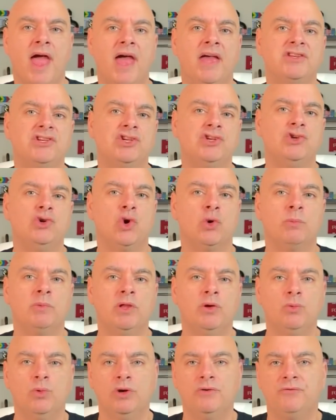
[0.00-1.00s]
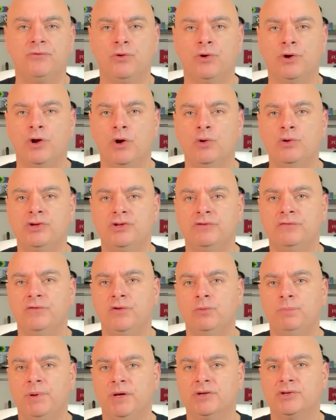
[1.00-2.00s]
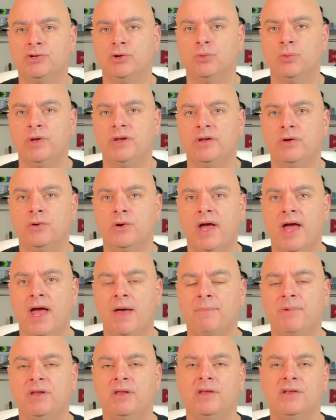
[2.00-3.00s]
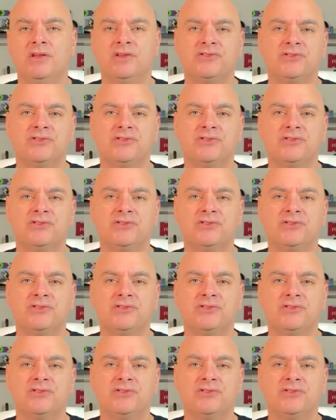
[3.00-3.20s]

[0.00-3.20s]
as you normally would for an ocean view picture window cabin.